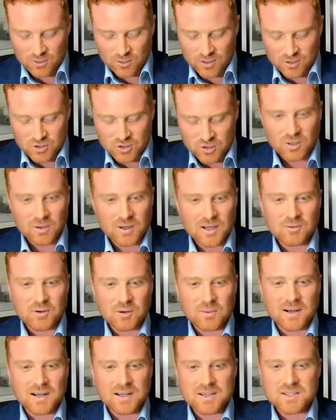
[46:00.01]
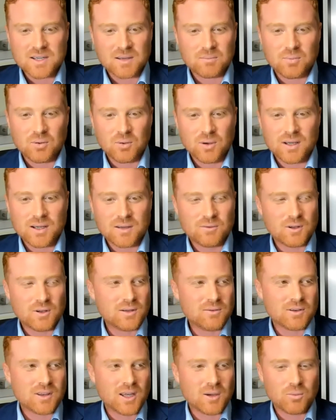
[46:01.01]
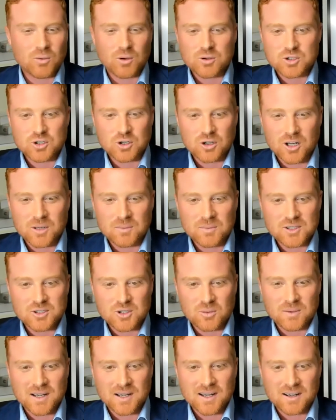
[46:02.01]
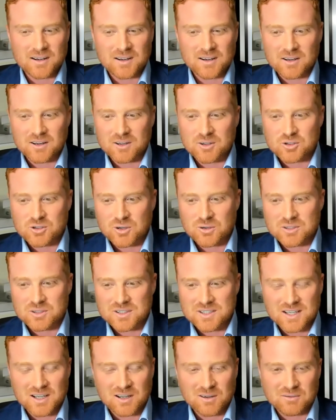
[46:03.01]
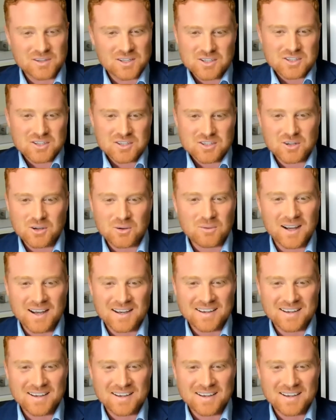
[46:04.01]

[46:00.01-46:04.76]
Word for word: control everyone at some point if you live in that world you're going to be dominated and controlled yourself there's just no way